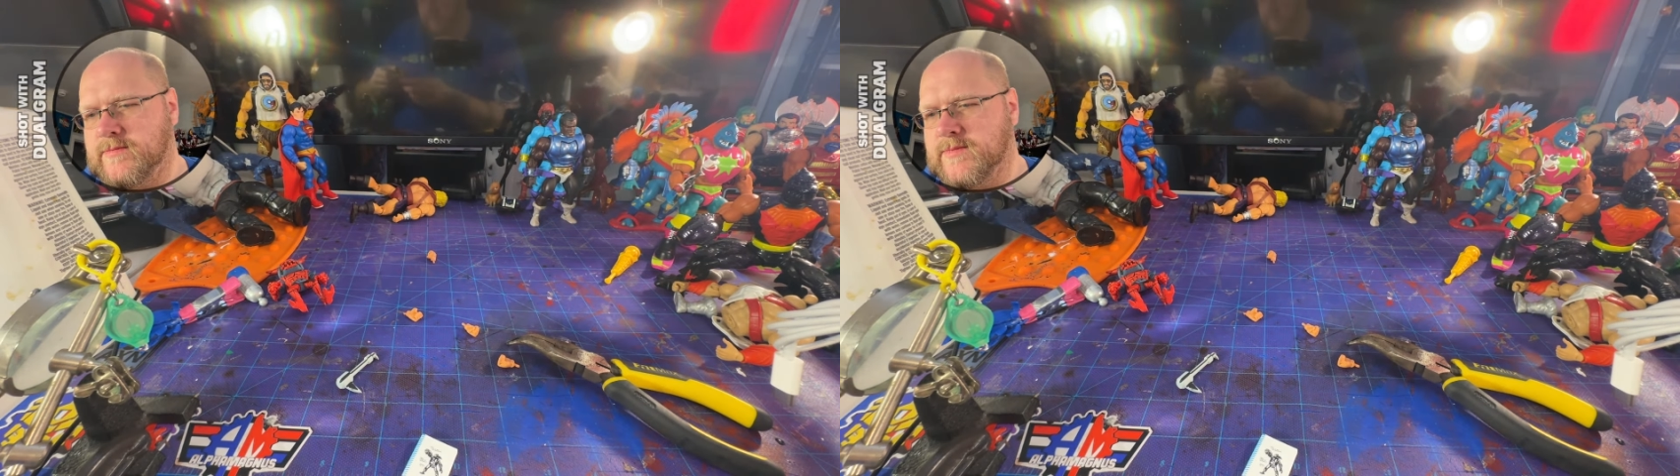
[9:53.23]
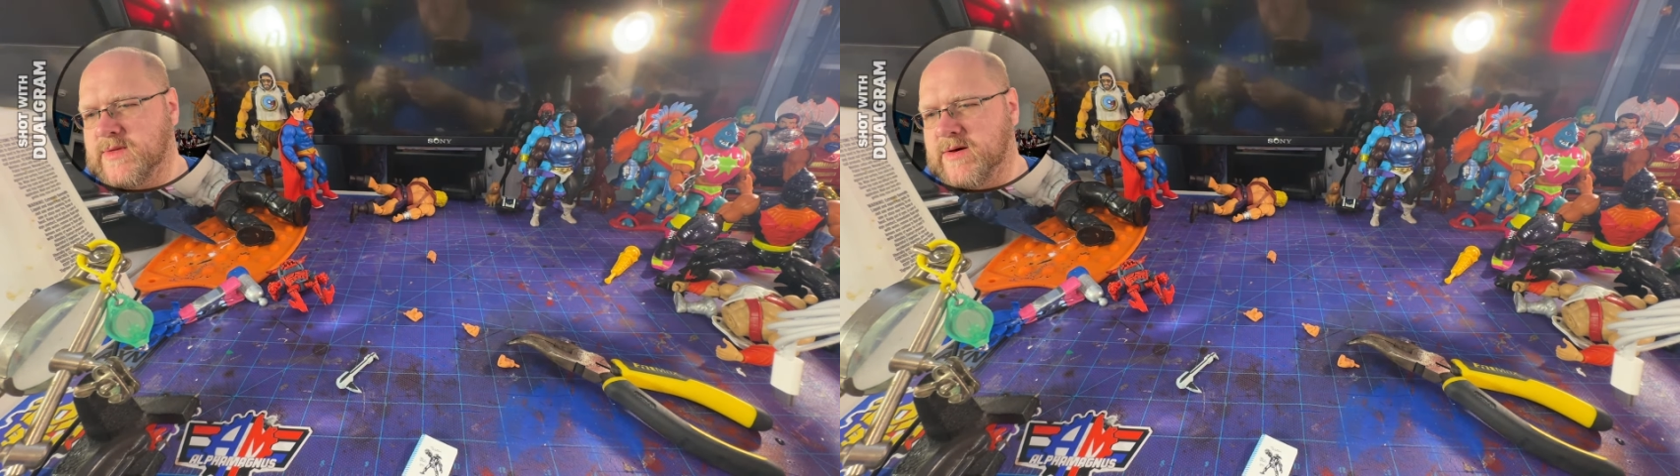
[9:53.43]

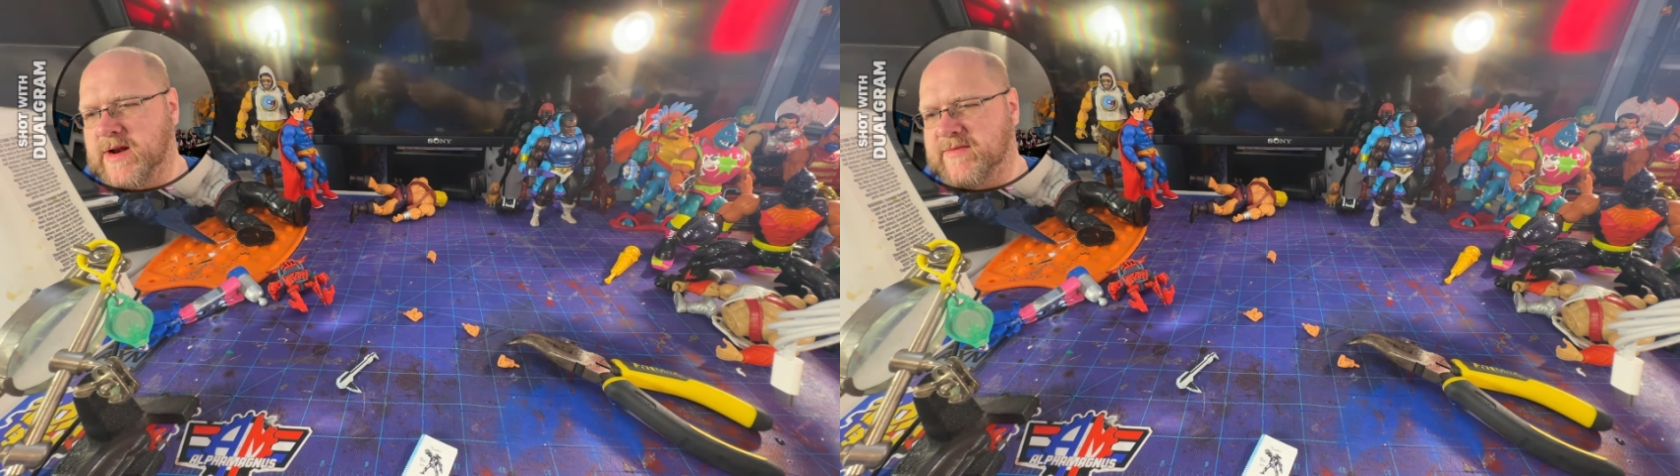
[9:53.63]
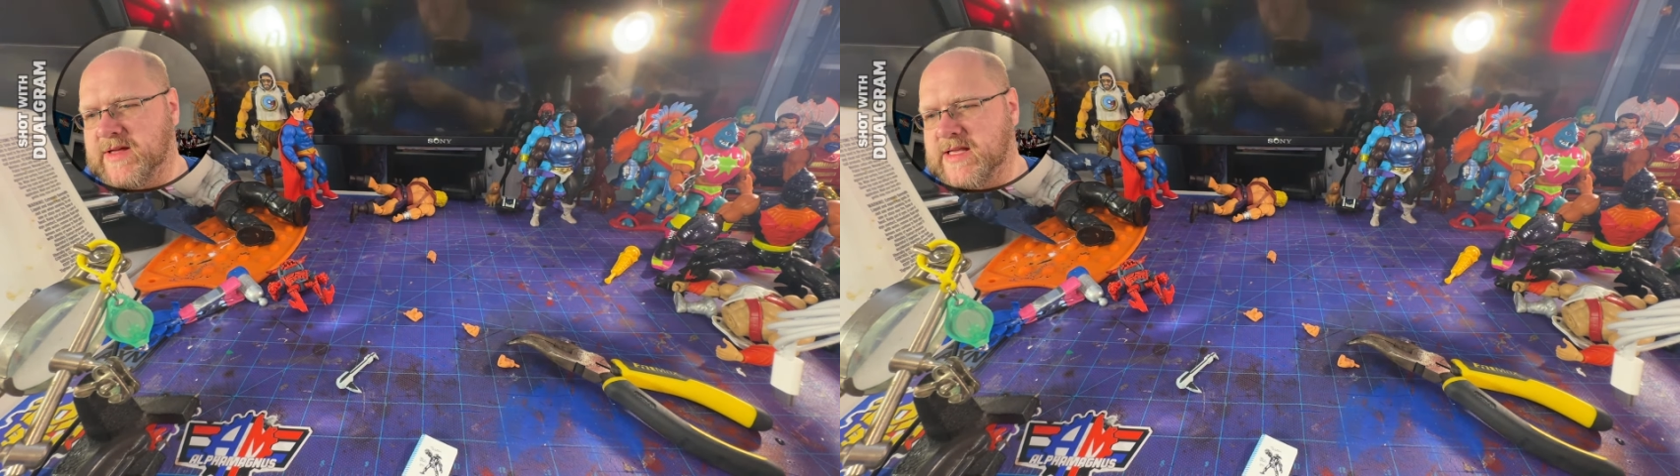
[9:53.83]
going to
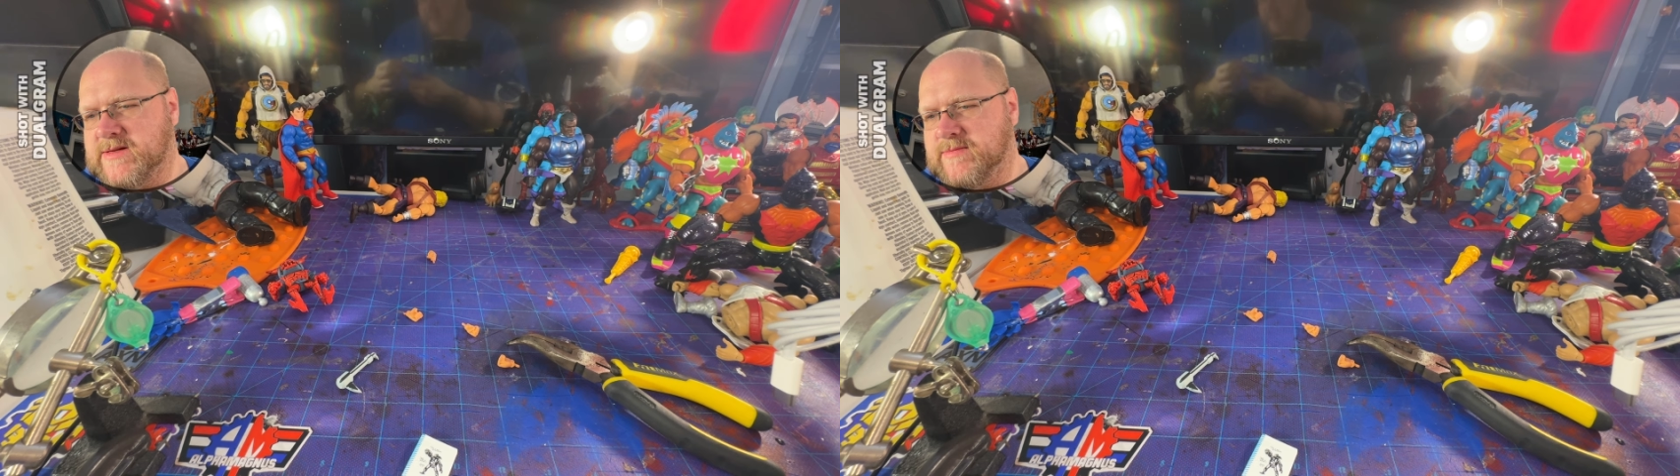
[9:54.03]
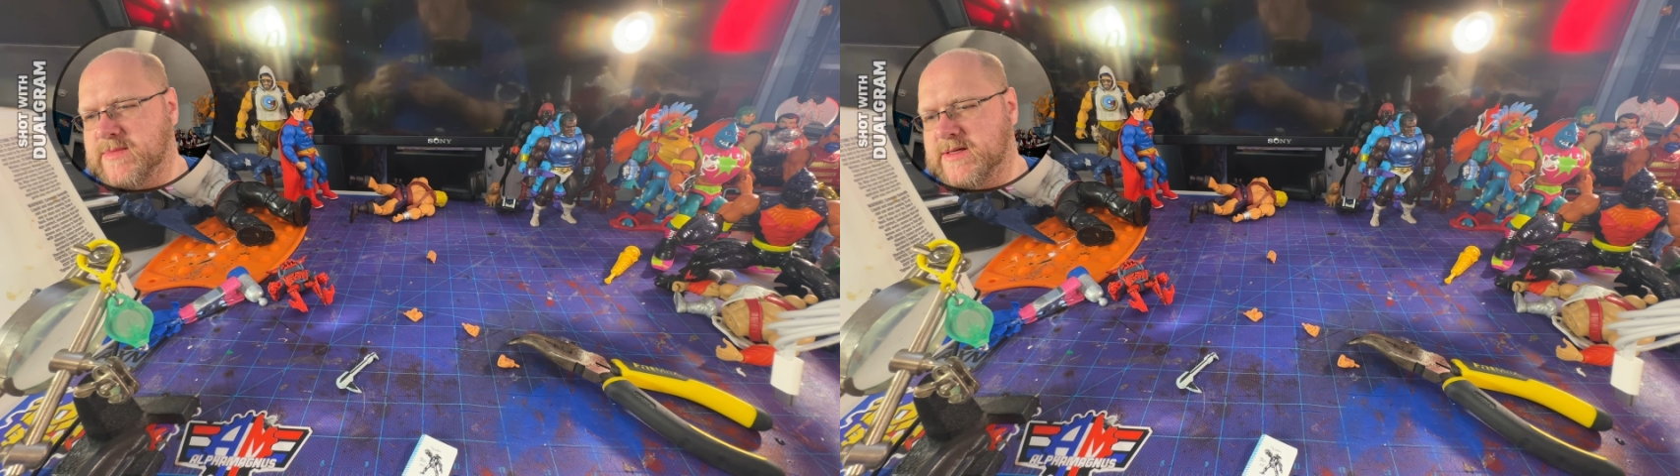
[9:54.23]
have to get
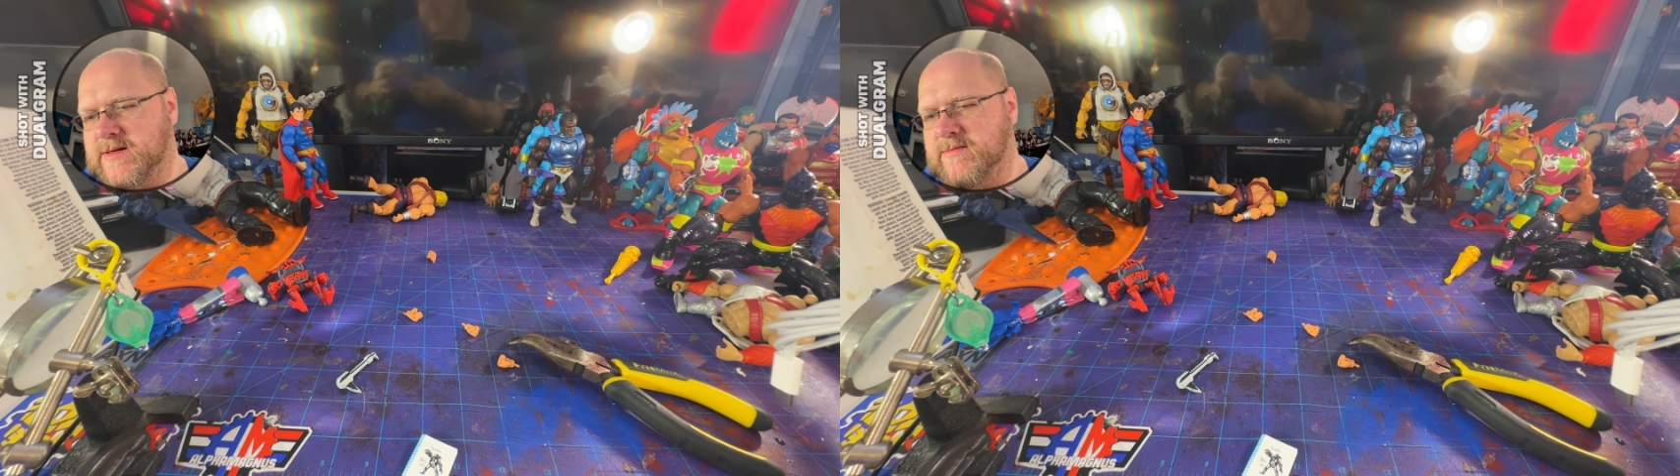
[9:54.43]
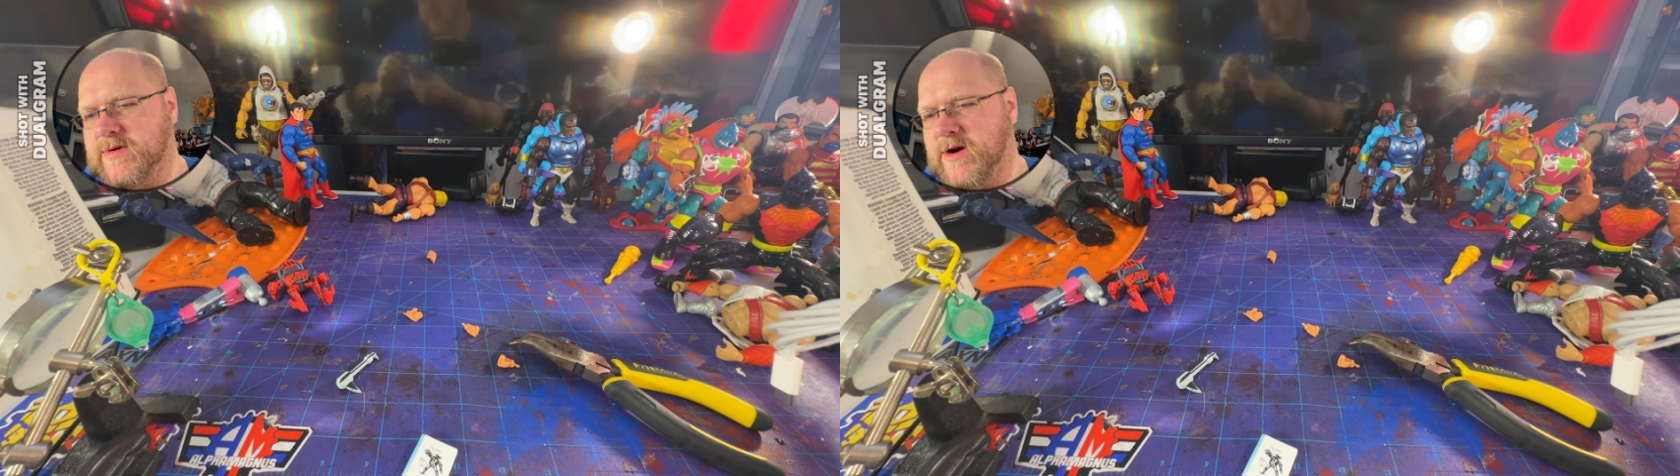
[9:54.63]

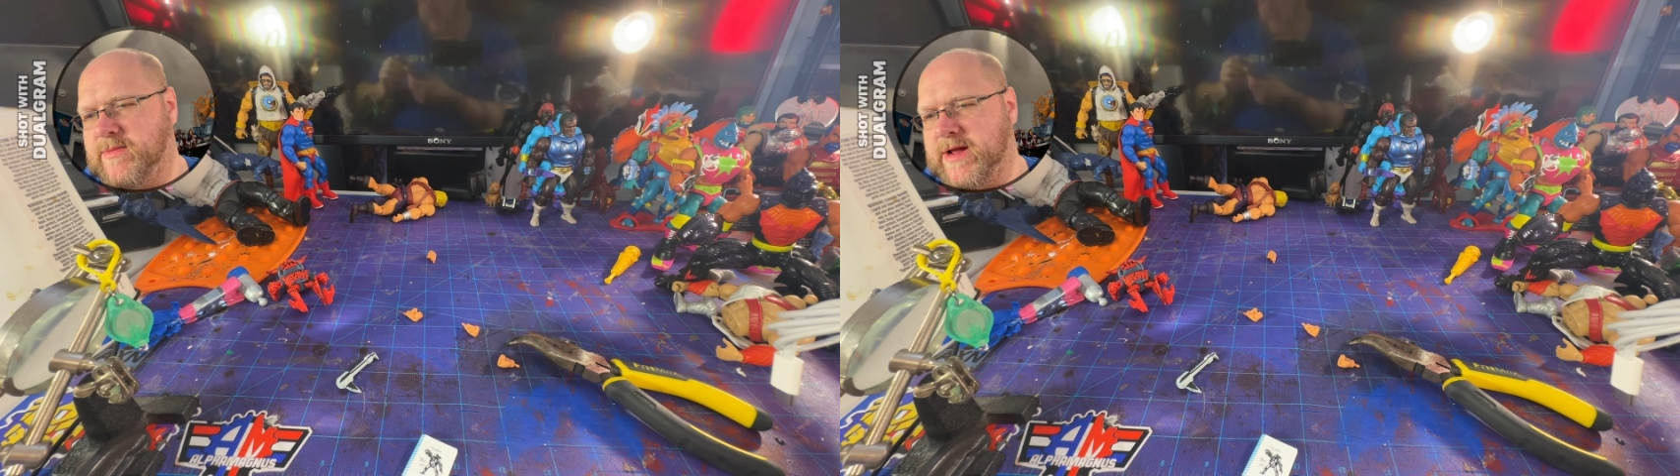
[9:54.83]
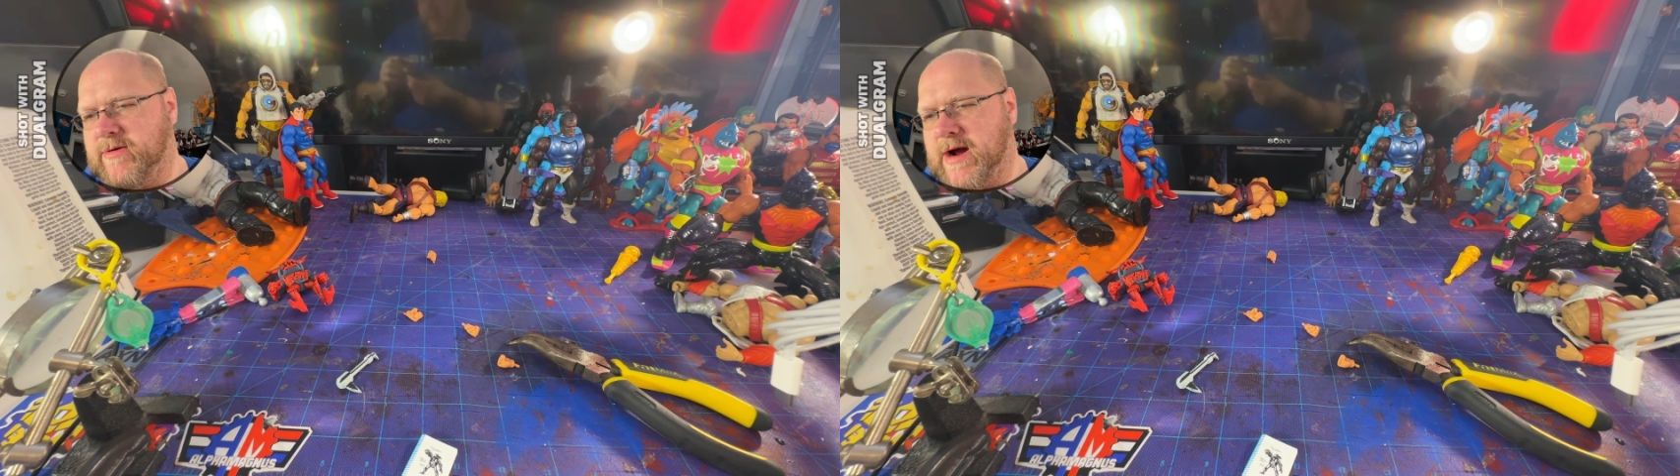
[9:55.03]
some
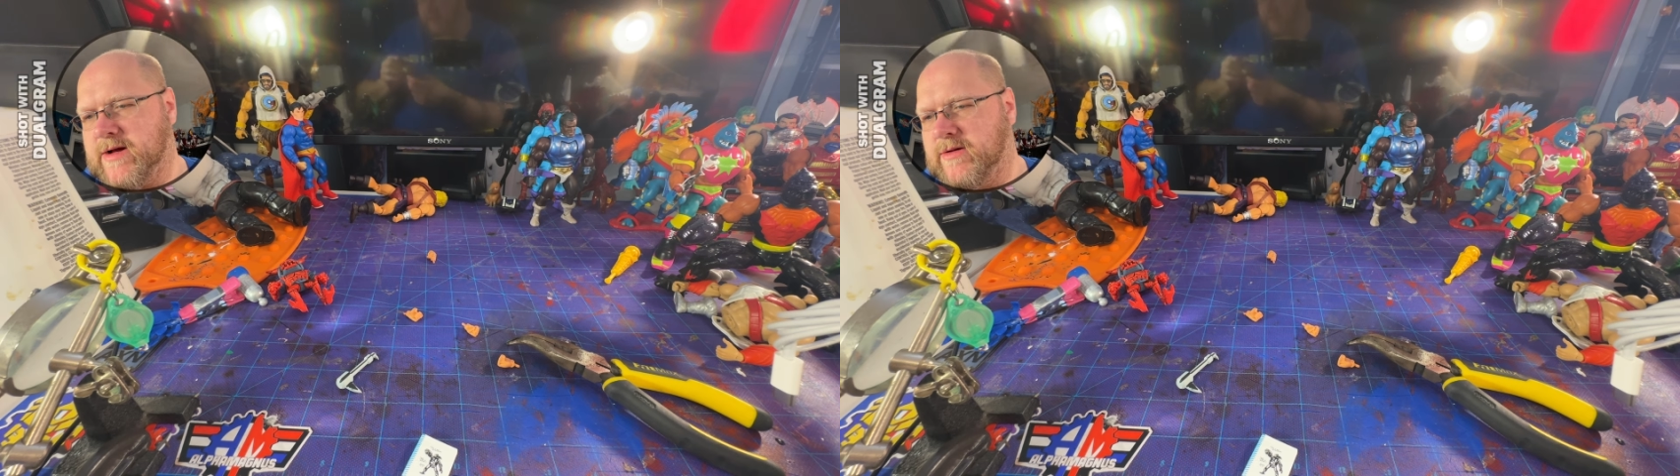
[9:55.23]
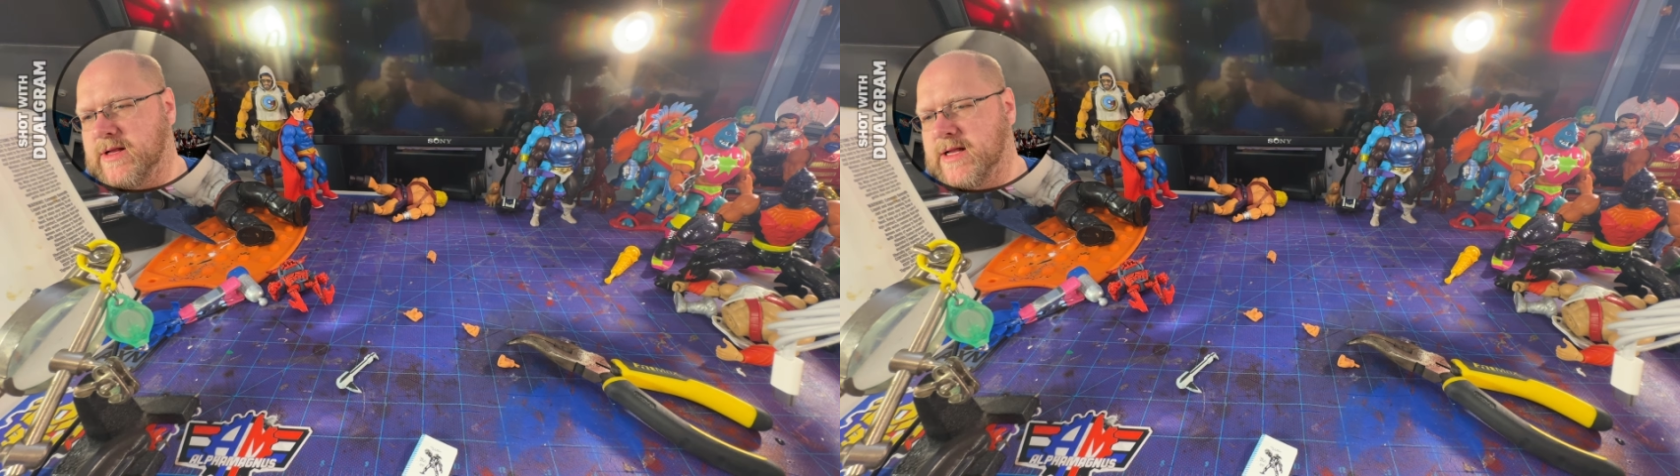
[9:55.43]
Kirby
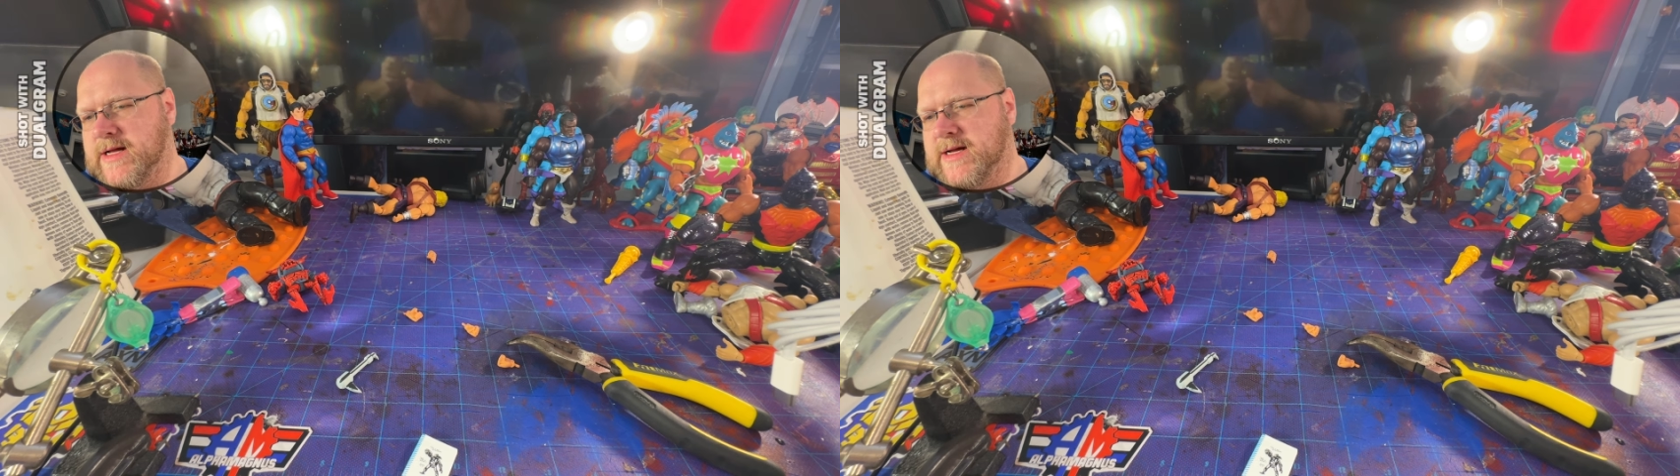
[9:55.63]
Crackle